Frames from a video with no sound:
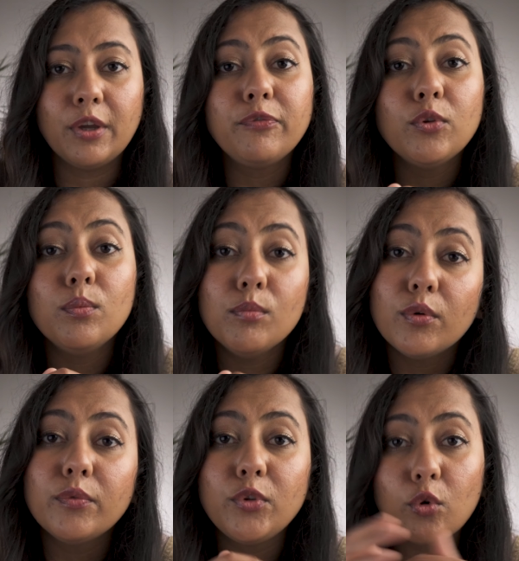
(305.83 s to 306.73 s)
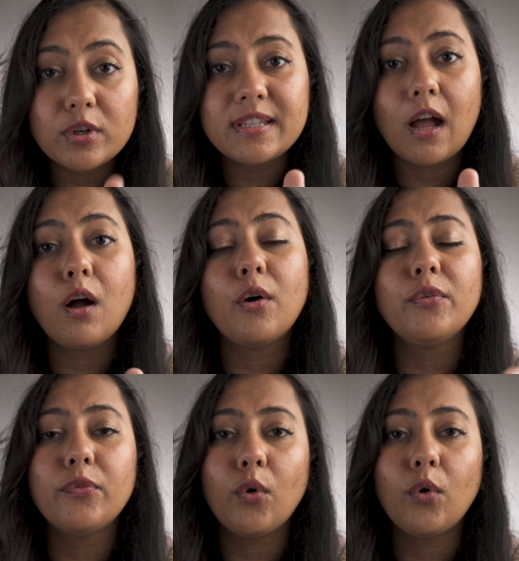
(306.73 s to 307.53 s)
If you move yourself